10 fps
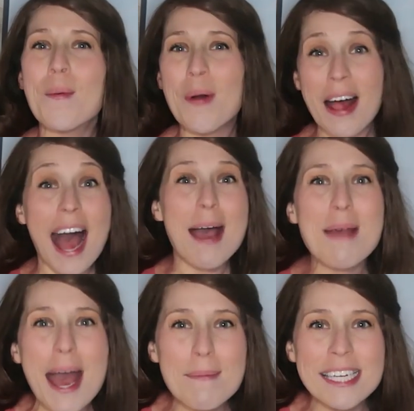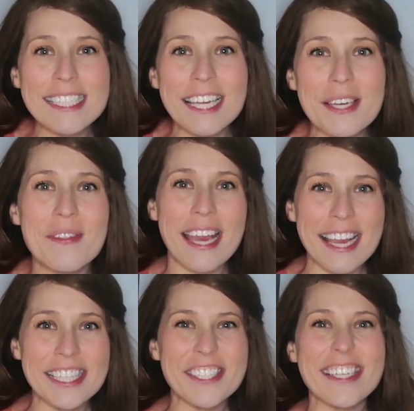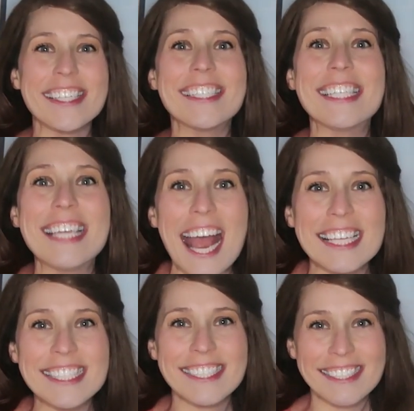Well, I'm happy to tell you the answer is yes.